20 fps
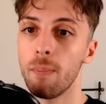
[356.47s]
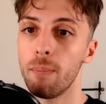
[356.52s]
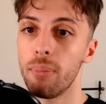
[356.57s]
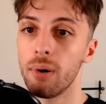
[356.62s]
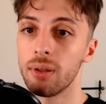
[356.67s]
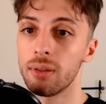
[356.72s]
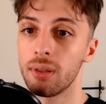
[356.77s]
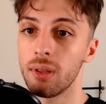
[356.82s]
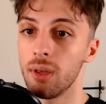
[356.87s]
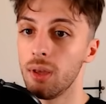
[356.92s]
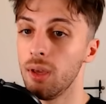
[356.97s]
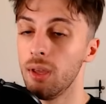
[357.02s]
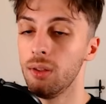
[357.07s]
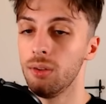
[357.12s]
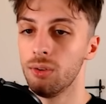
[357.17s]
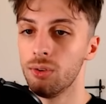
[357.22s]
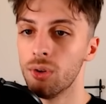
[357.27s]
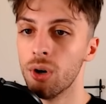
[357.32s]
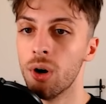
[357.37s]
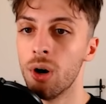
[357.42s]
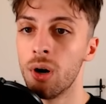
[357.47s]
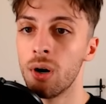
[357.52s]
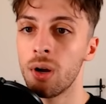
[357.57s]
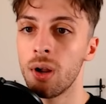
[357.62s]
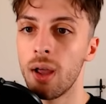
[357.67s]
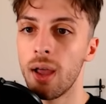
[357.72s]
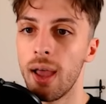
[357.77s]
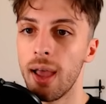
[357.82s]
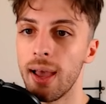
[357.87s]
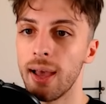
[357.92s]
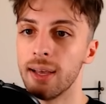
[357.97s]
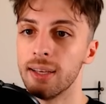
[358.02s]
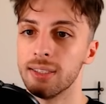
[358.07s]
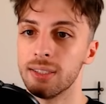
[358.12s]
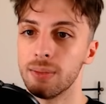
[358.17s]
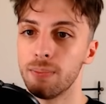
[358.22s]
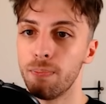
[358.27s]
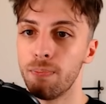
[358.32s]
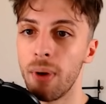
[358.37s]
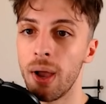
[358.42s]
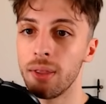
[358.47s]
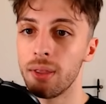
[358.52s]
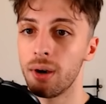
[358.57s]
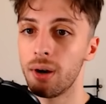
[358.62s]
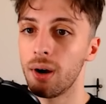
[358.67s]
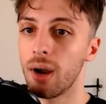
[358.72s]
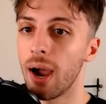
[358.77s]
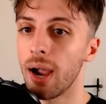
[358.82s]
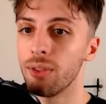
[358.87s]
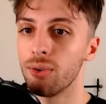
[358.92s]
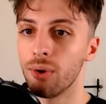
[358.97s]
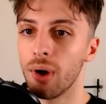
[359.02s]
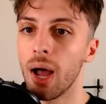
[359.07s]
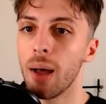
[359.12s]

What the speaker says: but in turn has better hydro